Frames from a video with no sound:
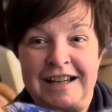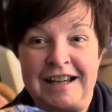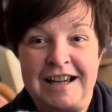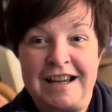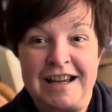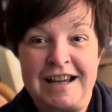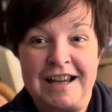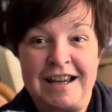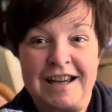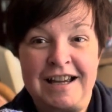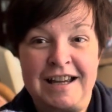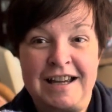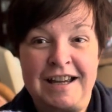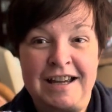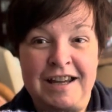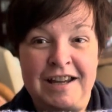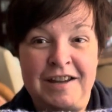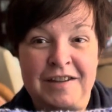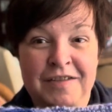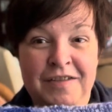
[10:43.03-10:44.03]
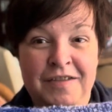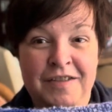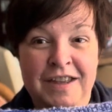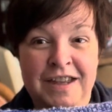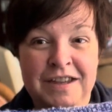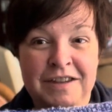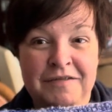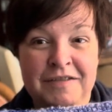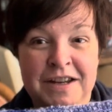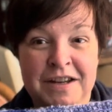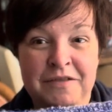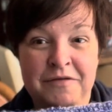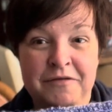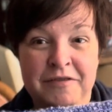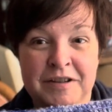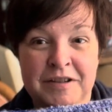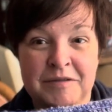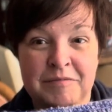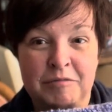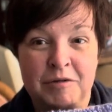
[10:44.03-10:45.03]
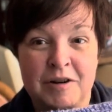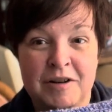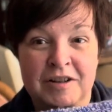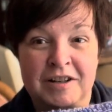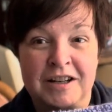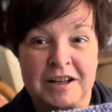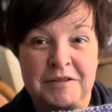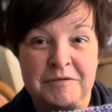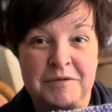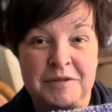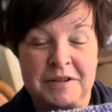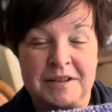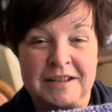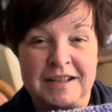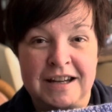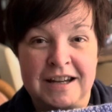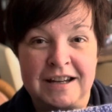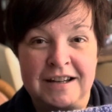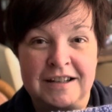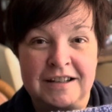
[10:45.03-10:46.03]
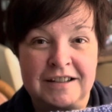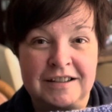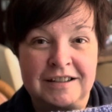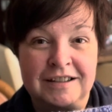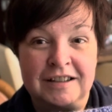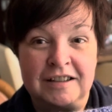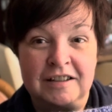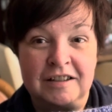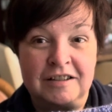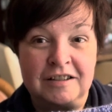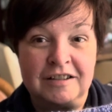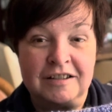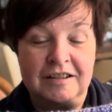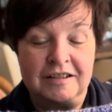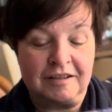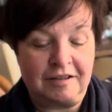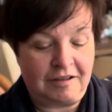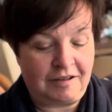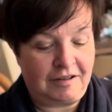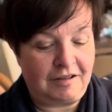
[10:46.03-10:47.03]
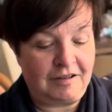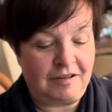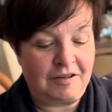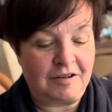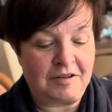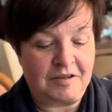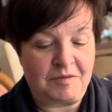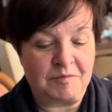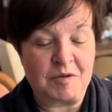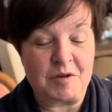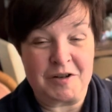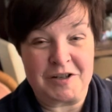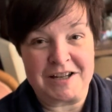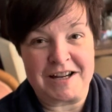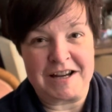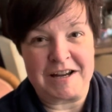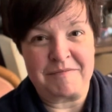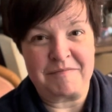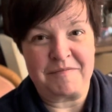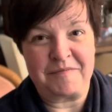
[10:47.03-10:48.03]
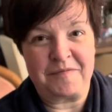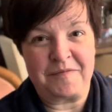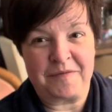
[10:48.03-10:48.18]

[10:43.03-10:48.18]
I think that this project will take lots more time.